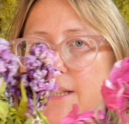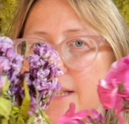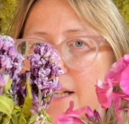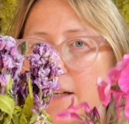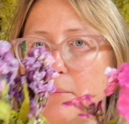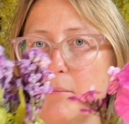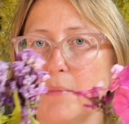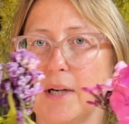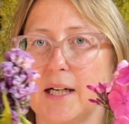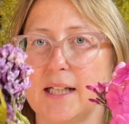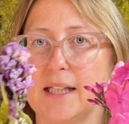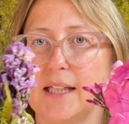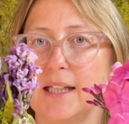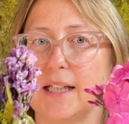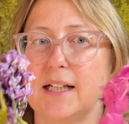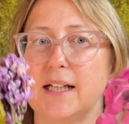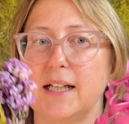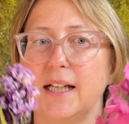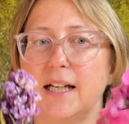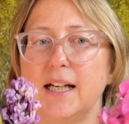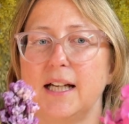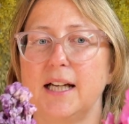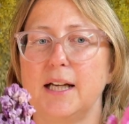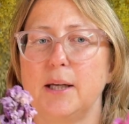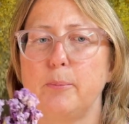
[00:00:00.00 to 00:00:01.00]
in my
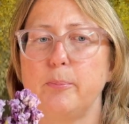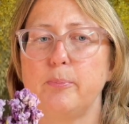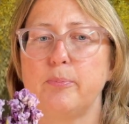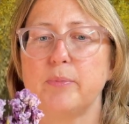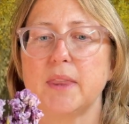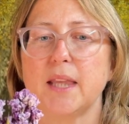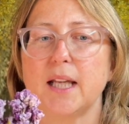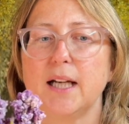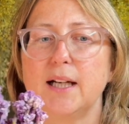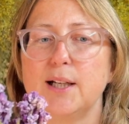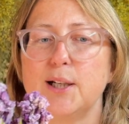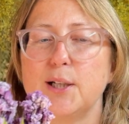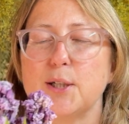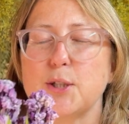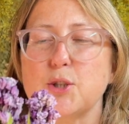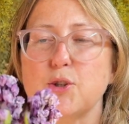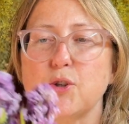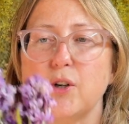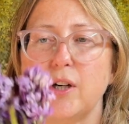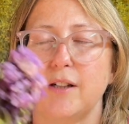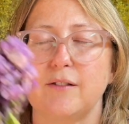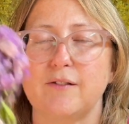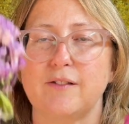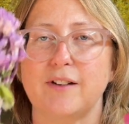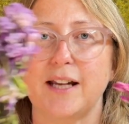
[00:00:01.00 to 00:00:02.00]

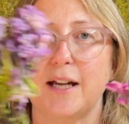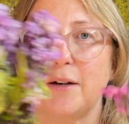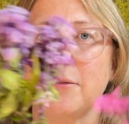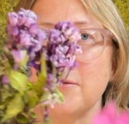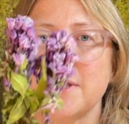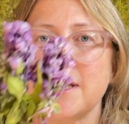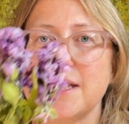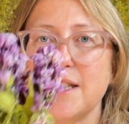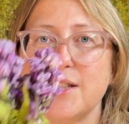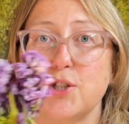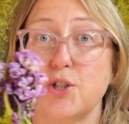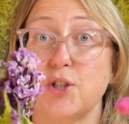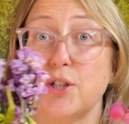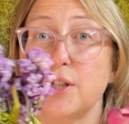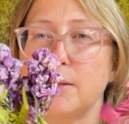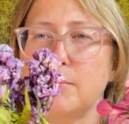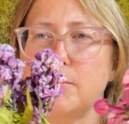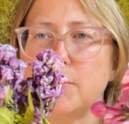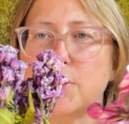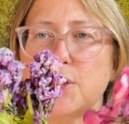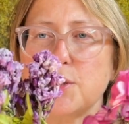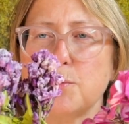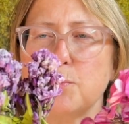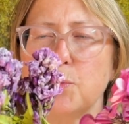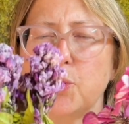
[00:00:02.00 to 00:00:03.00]
dried flowers this year,
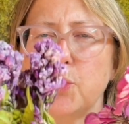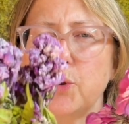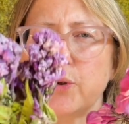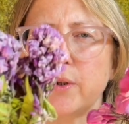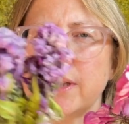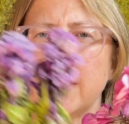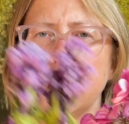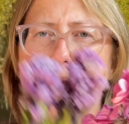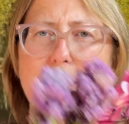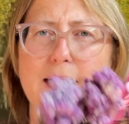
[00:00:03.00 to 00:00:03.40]
much more than I